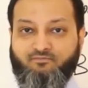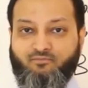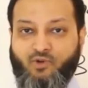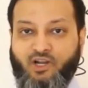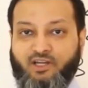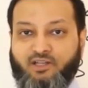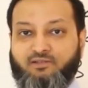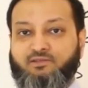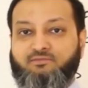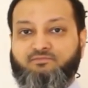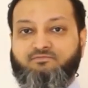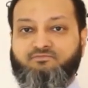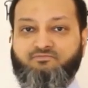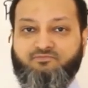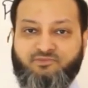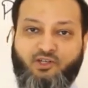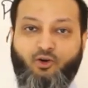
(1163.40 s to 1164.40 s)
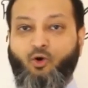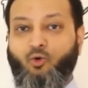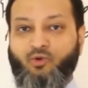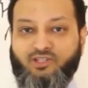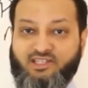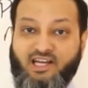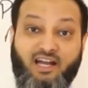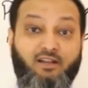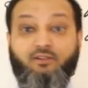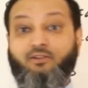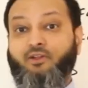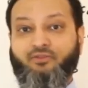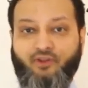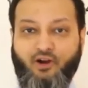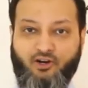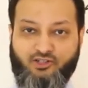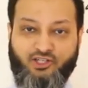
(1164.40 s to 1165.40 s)
right? They're always kind of
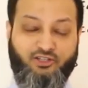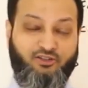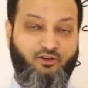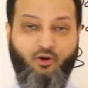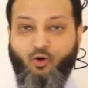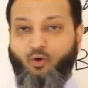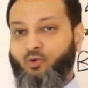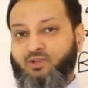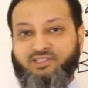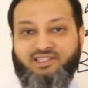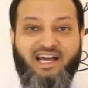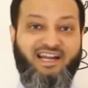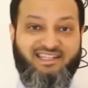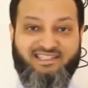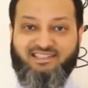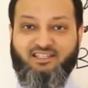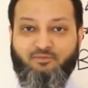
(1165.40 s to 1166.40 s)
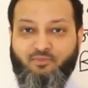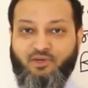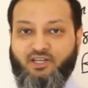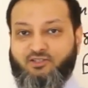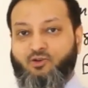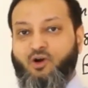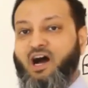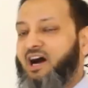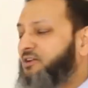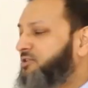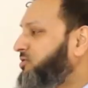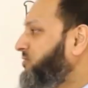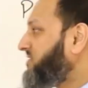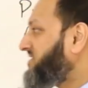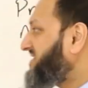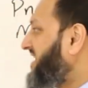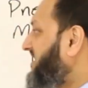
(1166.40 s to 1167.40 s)
lethargic. They're always kind of sleeping. So how do you
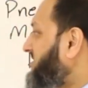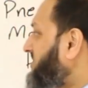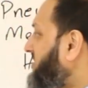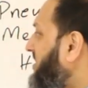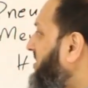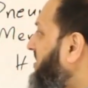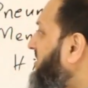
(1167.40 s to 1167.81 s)
assess